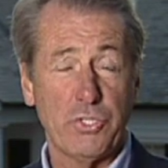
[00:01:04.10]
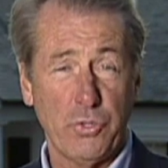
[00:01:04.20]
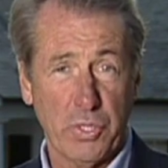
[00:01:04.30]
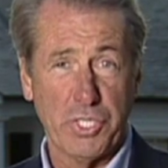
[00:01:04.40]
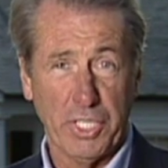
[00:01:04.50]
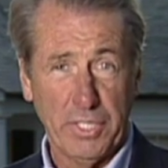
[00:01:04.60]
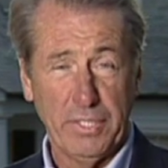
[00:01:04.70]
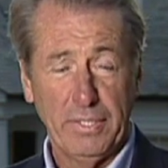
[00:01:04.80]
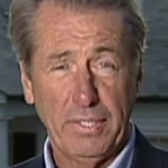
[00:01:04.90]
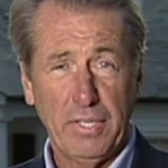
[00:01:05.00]
Georgia.
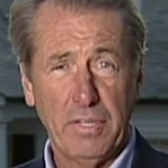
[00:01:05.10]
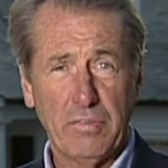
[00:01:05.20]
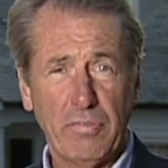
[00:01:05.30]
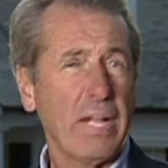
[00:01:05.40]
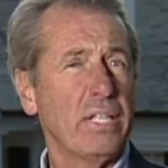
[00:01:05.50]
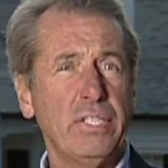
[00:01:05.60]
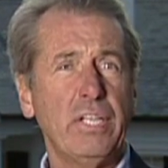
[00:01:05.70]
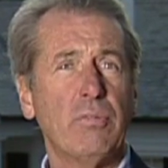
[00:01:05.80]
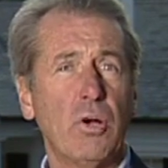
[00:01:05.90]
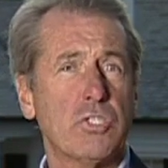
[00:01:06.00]
Franklin
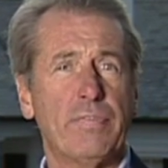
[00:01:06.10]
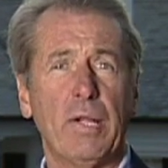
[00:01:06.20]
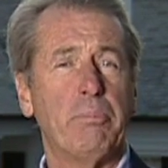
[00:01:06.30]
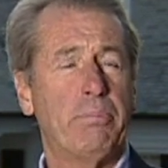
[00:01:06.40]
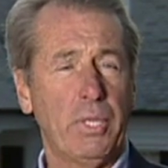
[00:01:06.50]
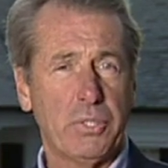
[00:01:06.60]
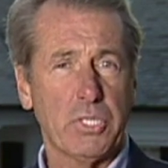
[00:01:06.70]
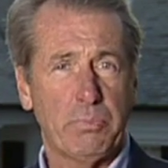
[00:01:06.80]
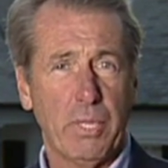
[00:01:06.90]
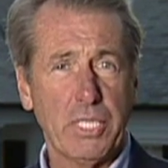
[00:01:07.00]
D. Roosevelt built
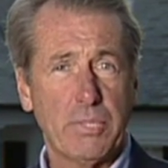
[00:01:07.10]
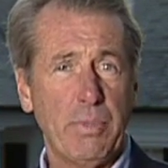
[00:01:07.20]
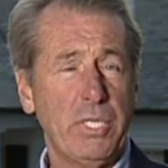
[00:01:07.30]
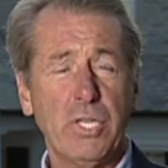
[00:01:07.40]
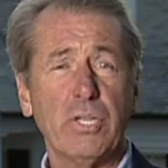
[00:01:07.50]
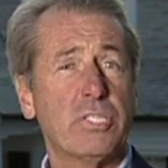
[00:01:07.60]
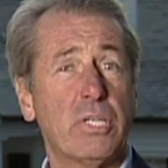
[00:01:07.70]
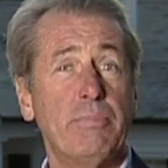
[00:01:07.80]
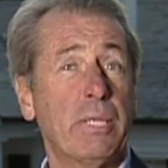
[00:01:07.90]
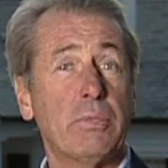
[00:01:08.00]
this place to be nearer to
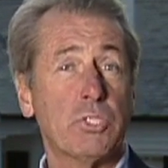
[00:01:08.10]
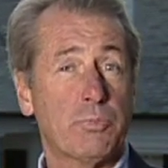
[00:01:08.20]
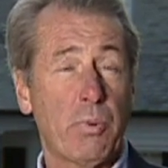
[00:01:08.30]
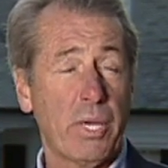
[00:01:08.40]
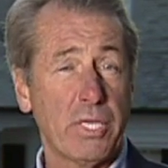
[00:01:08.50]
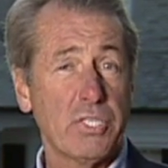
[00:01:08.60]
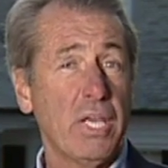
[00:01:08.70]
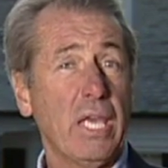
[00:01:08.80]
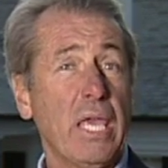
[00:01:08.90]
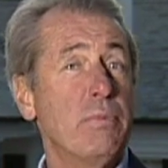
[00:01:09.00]
the mineral springs
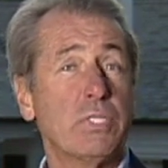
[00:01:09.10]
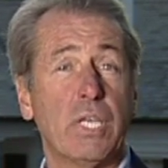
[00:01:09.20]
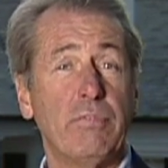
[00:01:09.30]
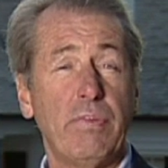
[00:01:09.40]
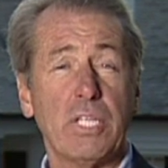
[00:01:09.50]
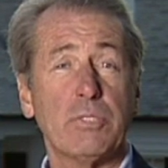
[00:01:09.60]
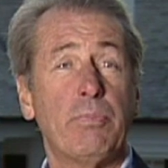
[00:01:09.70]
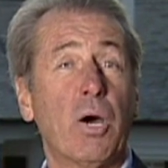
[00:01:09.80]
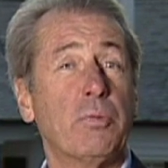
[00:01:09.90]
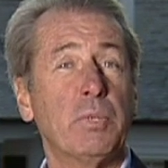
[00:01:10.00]
he was convinced
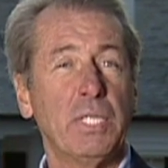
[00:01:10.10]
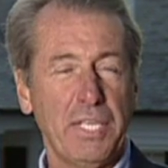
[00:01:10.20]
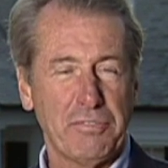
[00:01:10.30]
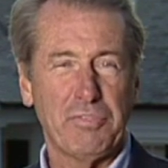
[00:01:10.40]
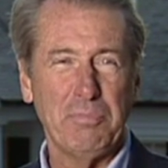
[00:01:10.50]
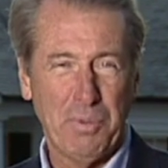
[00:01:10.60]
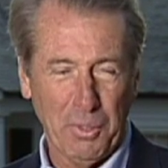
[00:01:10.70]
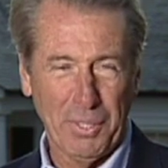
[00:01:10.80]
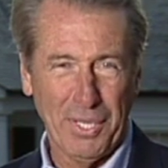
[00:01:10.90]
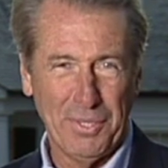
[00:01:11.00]
brought him relief from
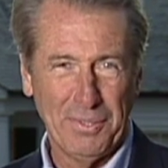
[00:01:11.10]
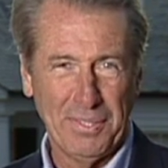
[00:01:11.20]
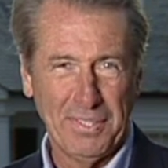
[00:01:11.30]
polio.